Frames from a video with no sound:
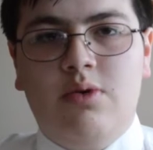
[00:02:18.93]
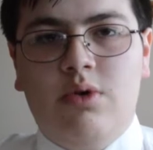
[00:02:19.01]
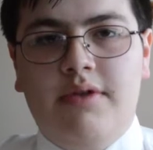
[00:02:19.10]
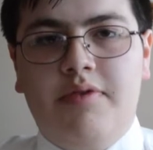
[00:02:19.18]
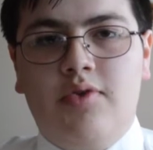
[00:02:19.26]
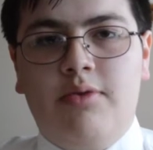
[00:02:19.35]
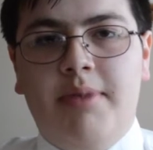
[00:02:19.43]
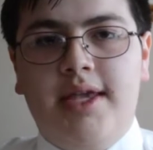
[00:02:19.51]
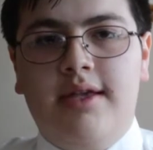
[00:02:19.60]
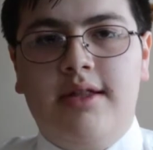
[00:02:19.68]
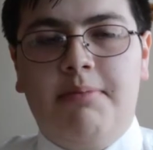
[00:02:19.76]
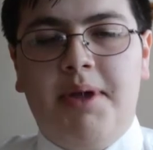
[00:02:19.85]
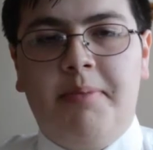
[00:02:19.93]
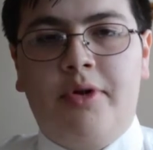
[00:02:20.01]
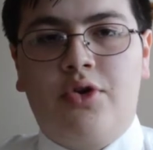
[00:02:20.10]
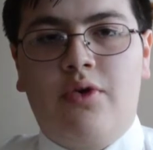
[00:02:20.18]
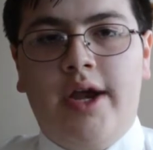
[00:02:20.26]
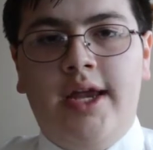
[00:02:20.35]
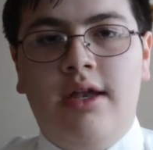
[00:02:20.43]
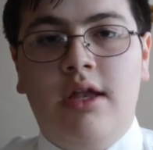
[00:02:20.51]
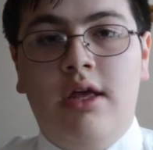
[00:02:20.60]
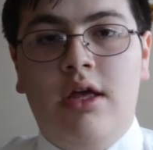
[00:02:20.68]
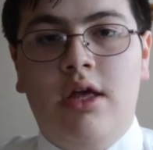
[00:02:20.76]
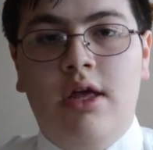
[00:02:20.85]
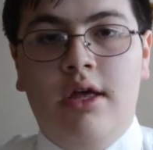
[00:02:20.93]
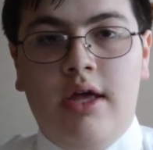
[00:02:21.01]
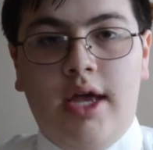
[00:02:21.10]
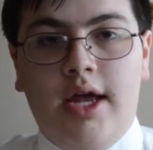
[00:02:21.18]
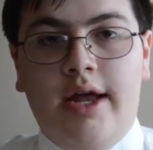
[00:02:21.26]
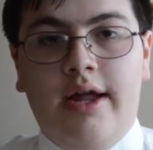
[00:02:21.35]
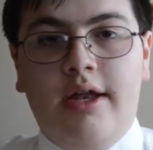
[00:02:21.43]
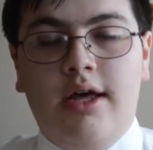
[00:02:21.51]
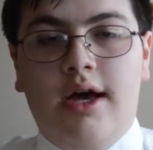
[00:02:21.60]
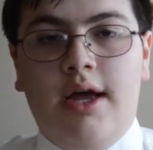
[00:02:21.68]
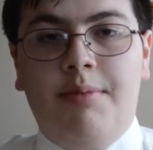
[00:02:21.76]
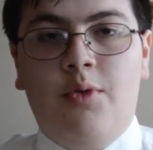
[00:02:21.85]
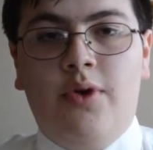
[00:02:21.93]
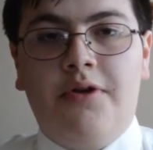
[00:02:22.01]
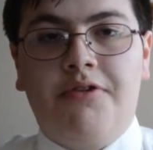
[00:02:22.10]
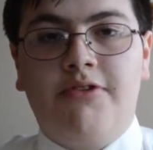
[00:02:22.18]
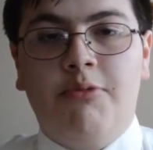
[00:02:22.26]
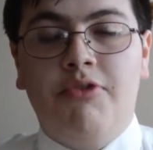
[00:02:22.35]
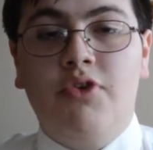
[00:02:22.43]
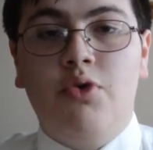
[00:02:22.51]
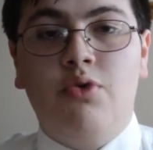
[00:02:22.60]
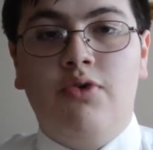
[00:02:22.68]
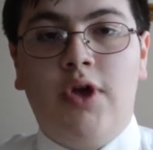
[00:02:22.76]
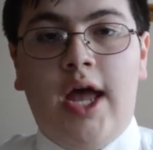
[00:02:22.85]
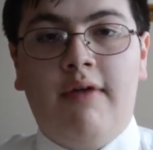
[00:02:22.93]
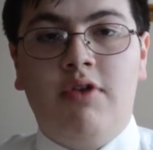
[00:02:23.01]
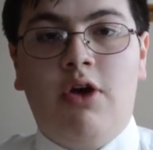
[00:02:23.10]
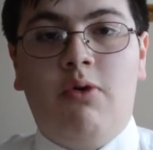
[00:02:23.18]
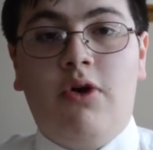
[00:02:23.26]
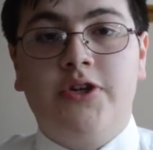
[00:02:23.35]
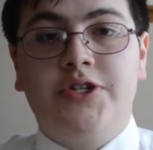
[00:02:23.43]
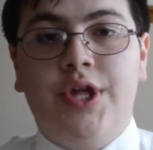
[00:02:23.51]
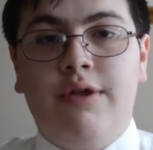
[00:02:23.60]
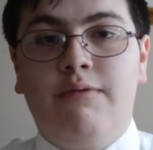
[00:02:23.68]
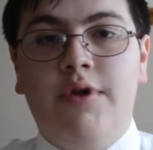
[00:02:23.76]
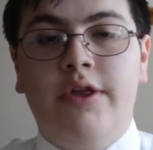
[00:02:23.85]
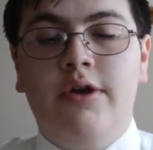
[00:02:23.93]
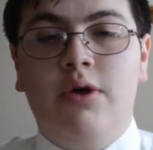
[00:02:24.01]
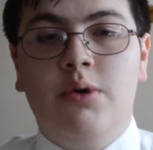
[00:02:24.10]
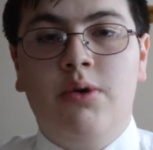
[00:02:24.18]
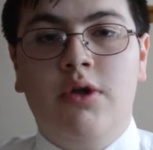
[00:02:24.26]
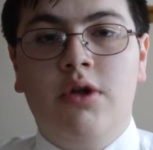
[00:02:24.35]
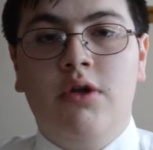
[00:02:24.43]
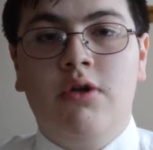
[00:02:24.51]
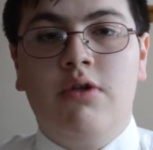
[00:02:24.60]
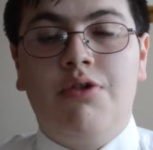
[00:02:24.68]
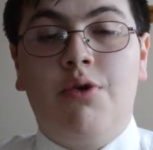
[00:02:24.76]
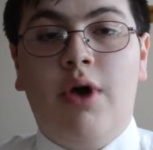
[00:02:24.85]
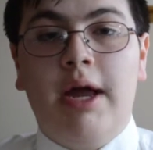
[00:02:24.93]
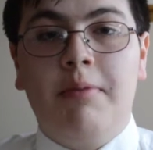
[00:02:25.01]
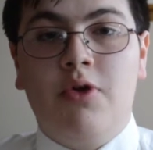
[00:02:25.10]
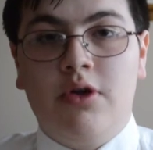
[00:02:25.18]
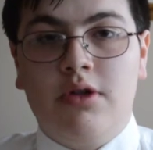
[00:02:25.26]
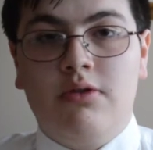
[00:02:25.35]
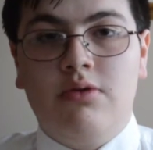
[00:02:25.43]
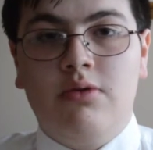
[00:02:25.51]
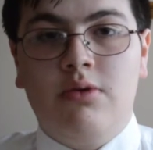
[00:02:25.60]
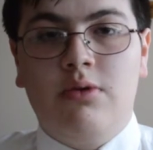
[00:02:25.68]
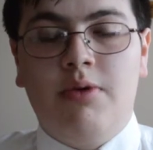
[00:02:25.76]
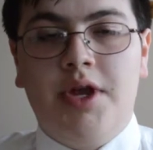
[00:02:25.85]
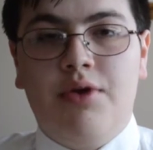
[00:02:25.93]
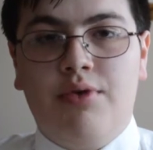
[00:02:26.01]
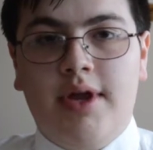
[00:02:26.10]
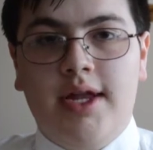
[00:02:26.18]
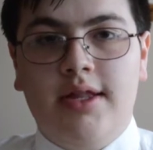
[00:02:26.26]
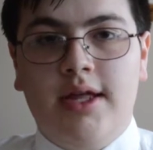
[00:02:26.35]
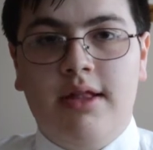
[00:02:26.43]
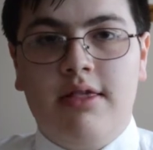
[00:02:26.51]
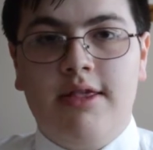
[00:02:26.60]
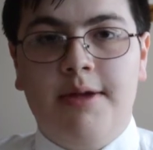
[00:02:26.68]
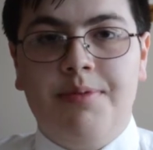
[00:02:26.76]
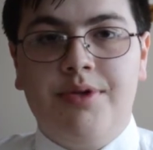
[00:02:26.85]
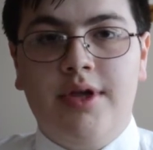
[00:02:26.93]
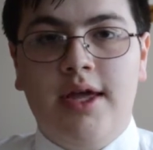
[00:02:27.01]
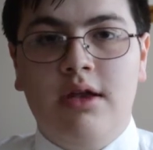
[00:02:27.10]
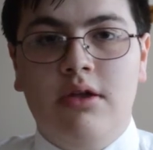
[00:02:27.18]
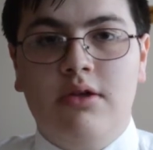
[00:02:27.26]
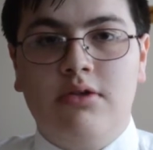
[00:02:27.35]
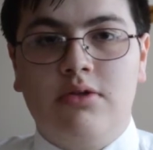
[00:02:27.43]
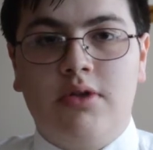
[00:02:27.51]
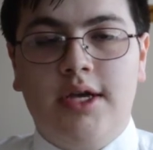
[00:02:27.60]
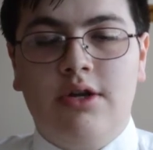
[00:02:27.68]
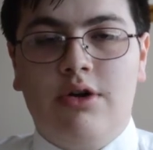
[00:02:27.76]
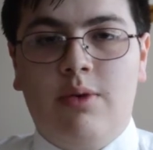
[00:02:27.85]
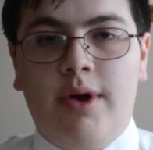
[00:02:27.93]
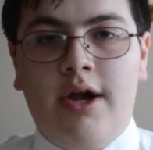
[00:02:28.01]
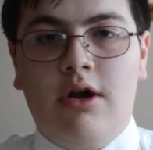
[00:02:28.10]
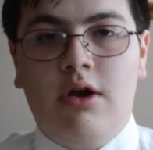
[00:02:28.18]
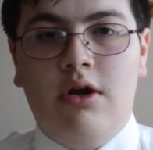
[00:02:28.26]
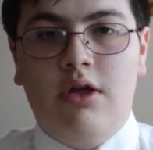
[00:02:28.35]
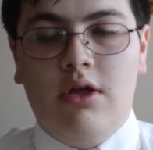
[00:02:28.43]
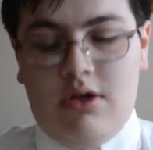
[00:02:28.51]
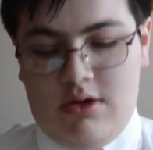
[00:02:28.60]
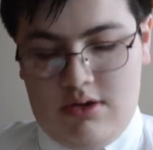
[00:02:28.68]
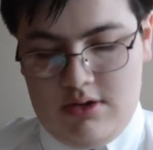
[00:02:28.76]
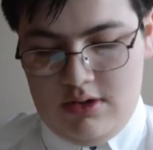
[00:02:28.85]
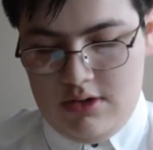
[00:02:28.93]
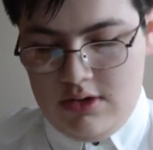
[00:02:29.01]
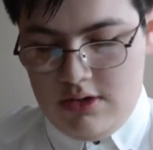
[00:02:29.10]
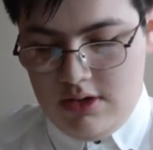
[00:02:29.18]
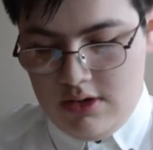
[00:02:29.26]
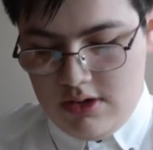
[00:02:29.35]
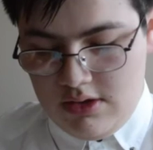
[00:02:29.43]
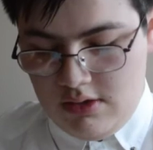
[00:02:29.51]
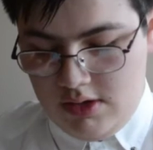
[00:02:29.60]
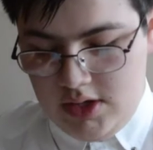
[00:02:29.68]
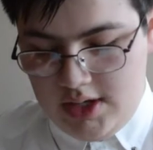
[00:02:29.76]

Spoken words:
you would if you were making the paper crane, and I'm aware some of you have not watched that video, so I'm going to recreate that steps again so that you're aware. So you